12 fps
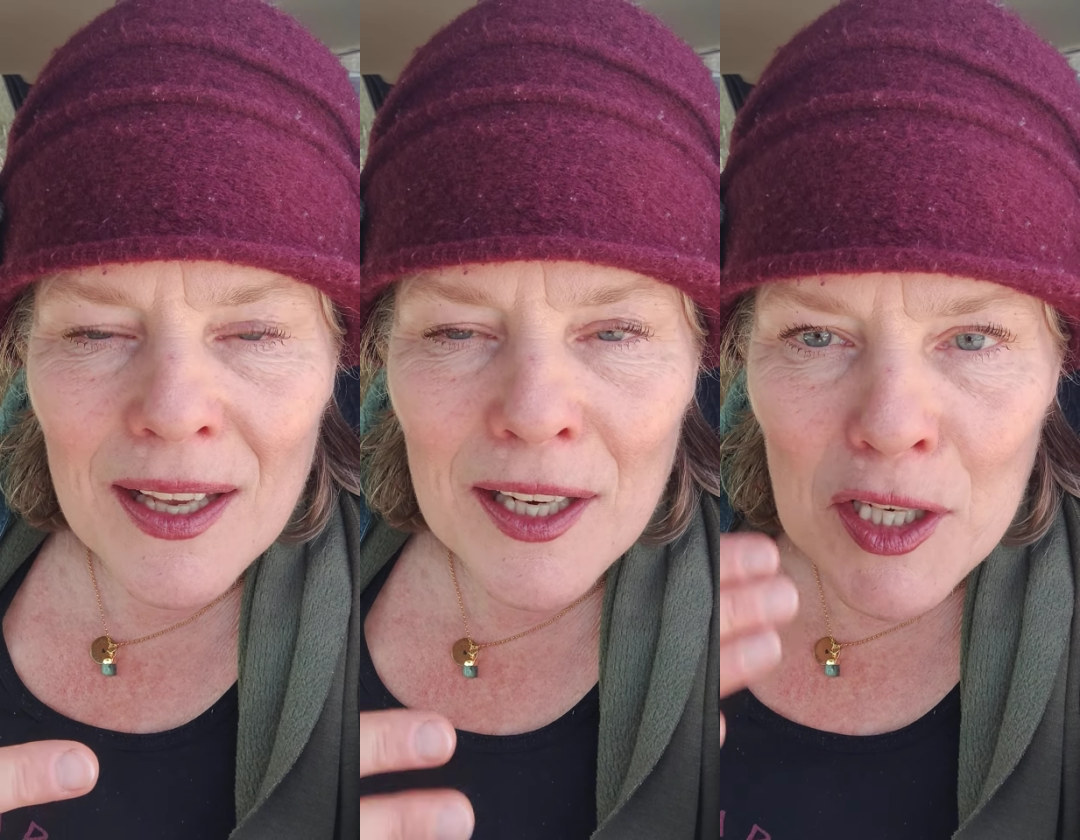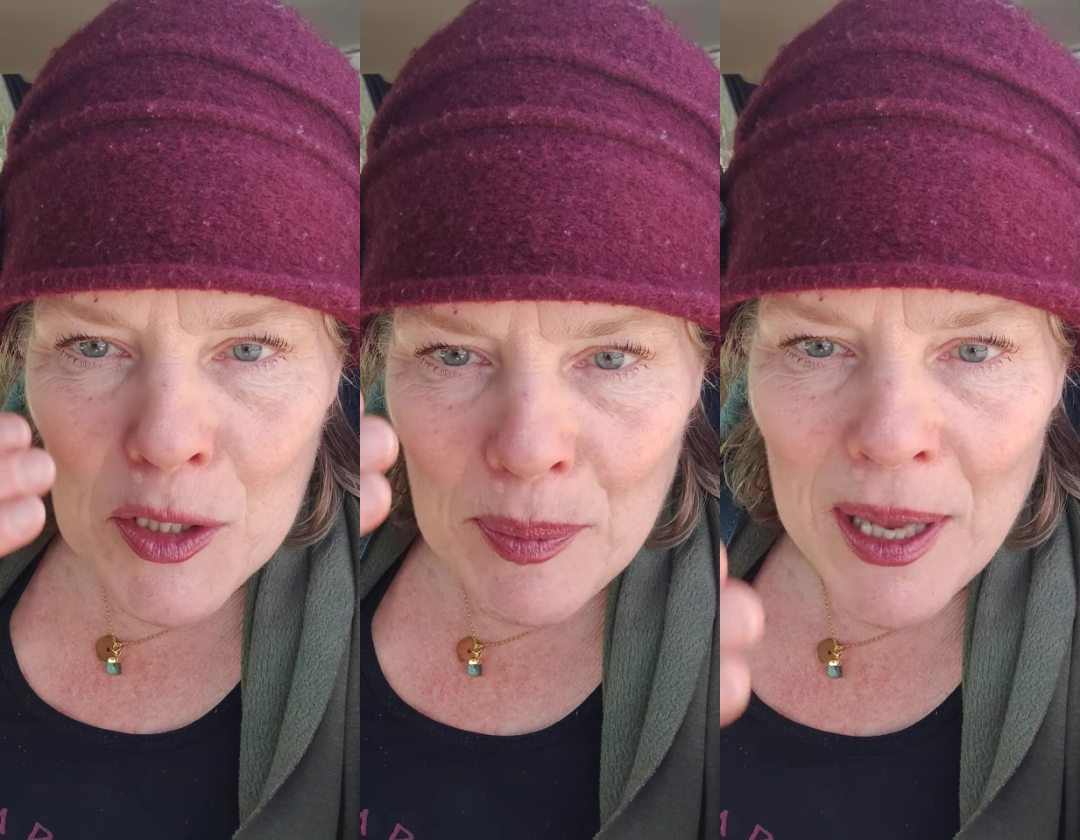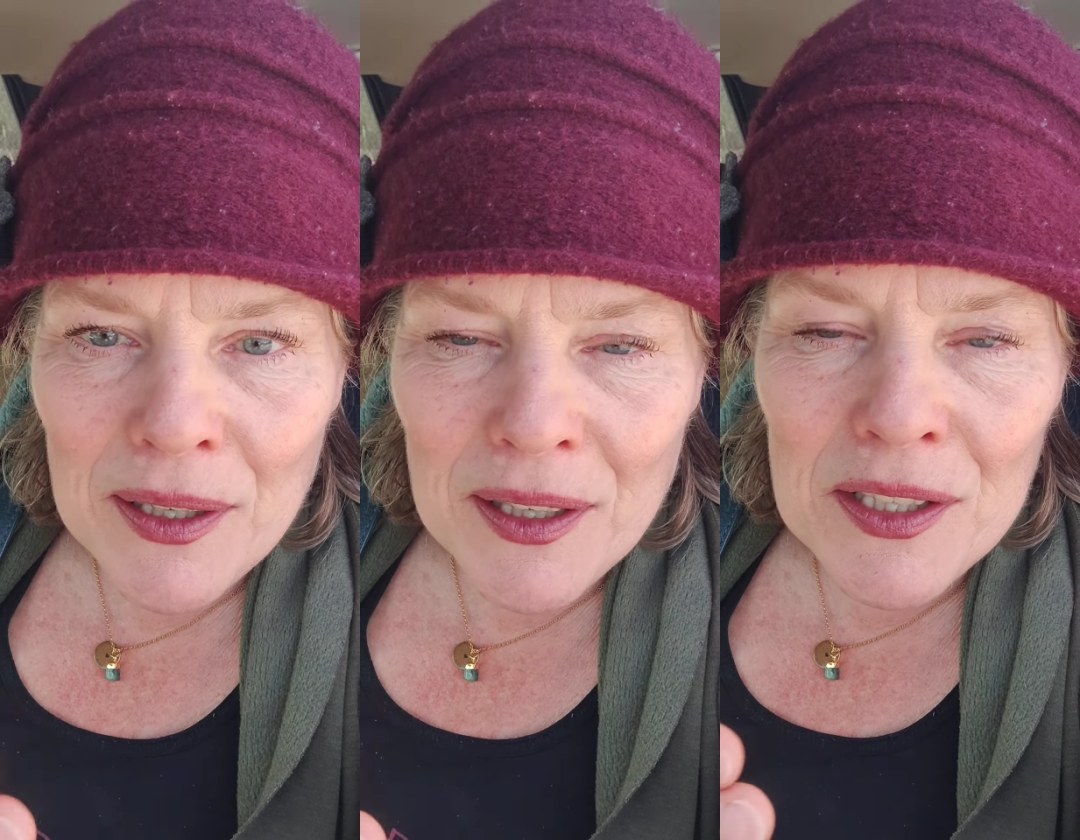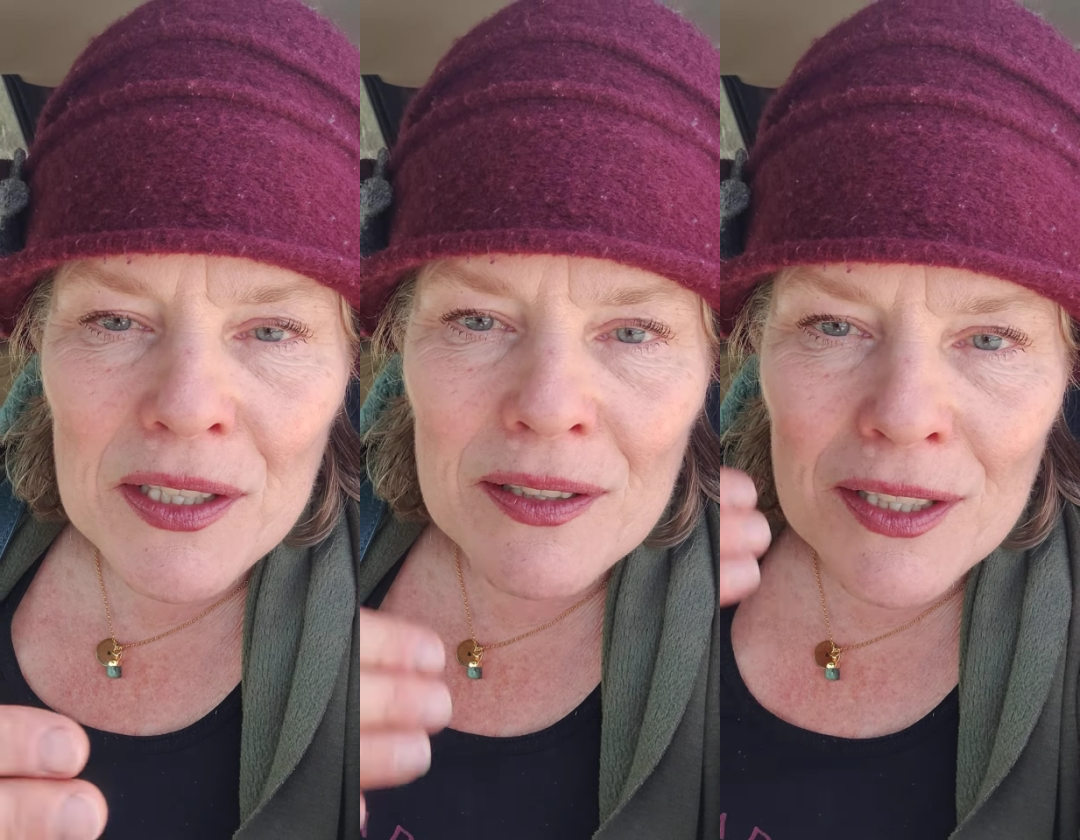And I
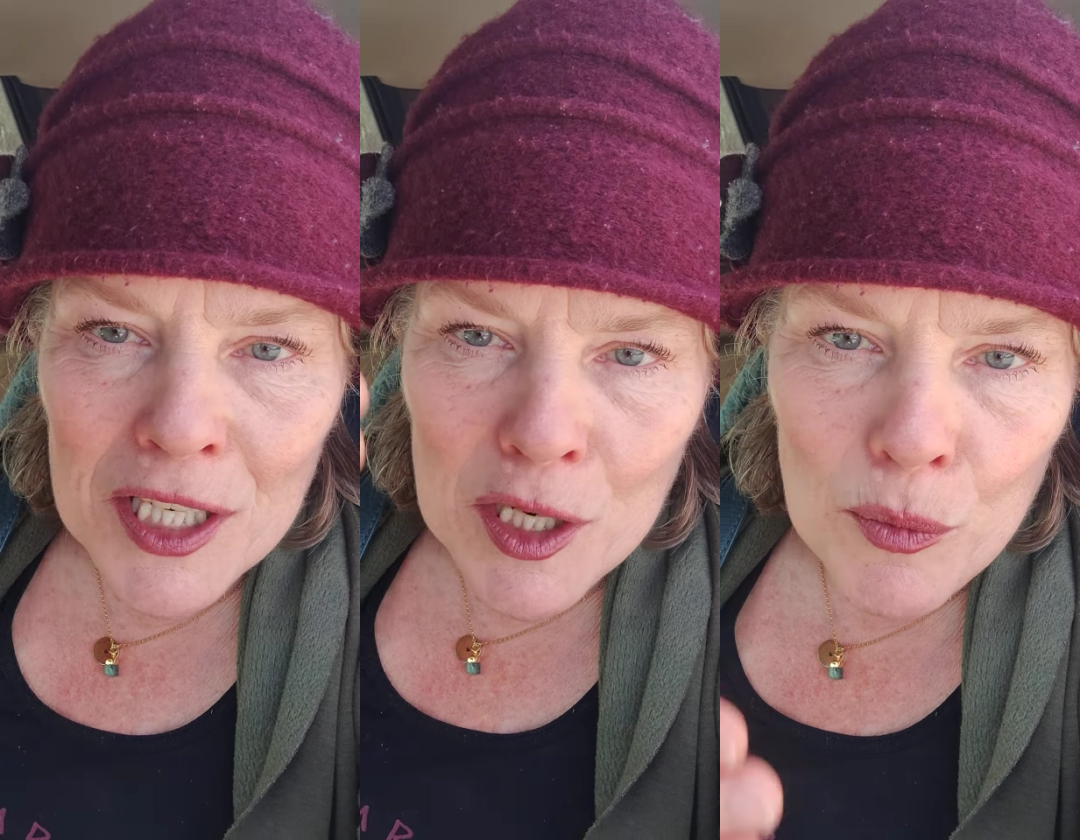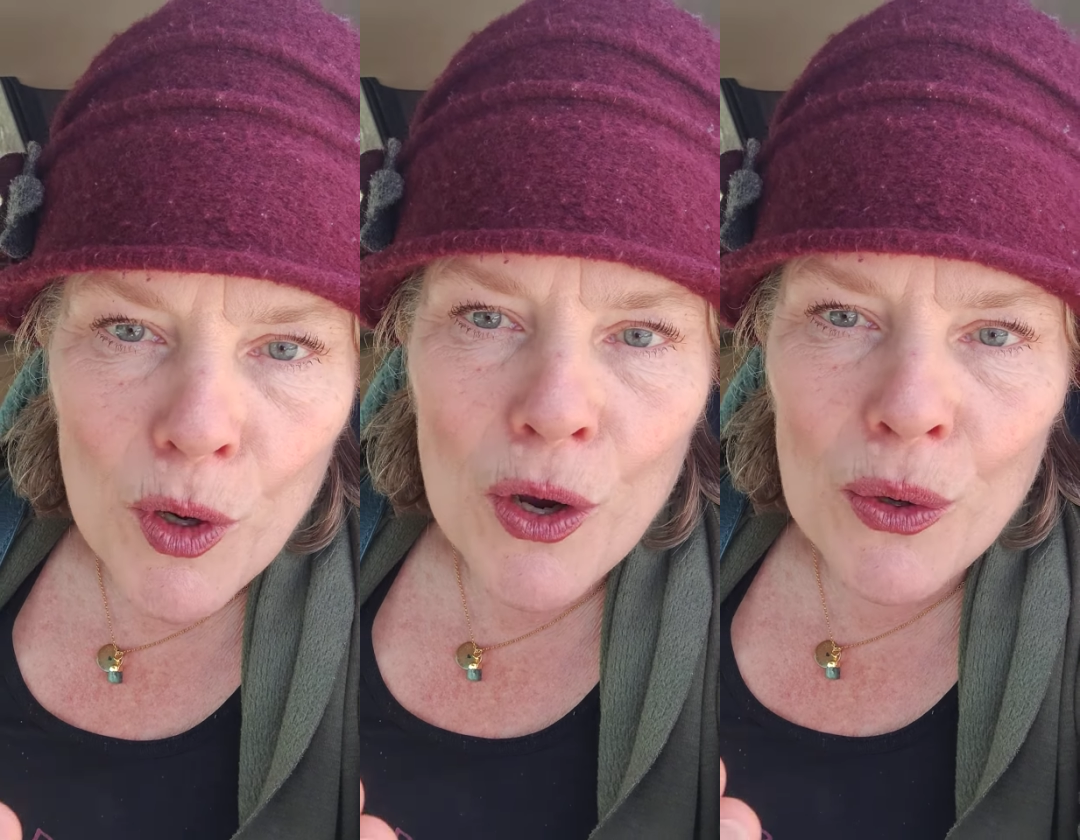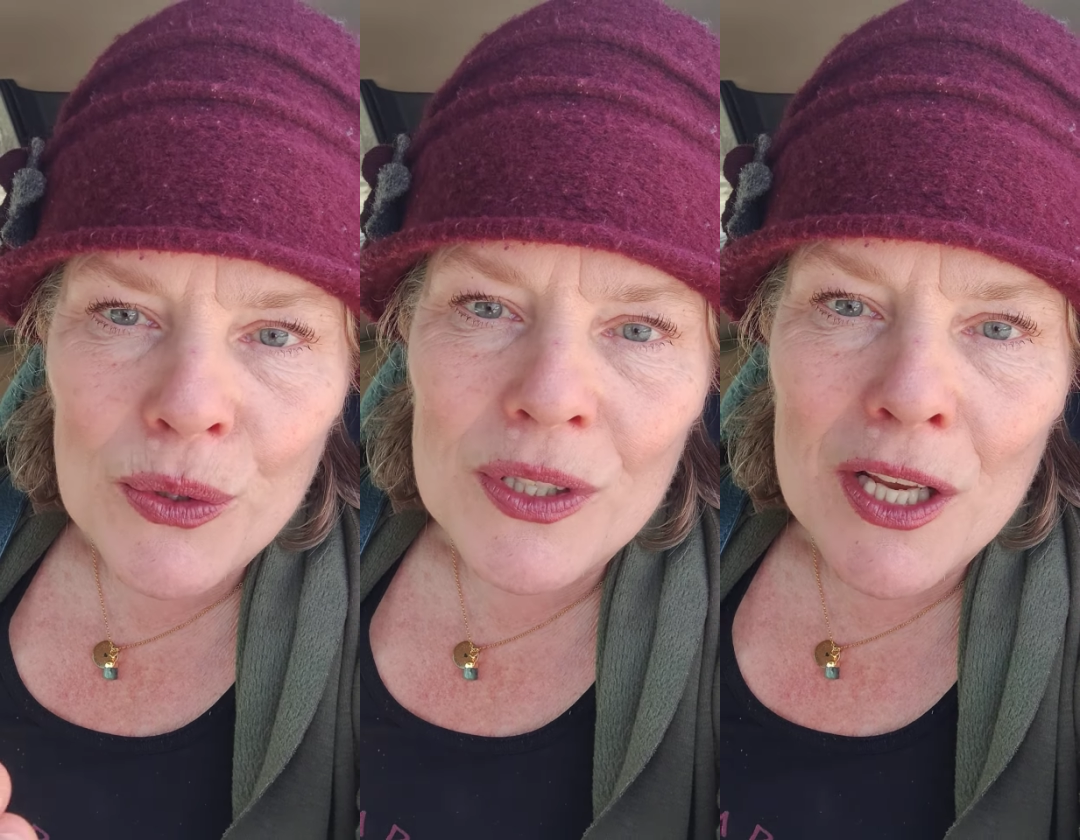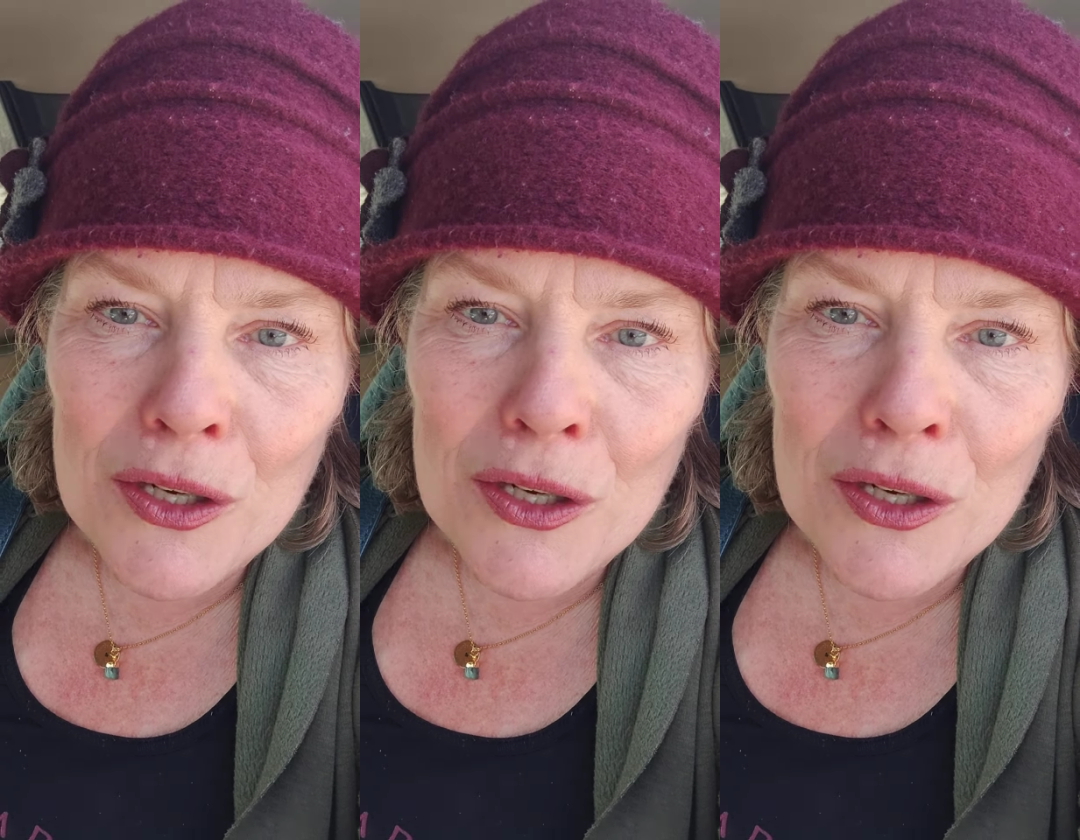expect Team Rose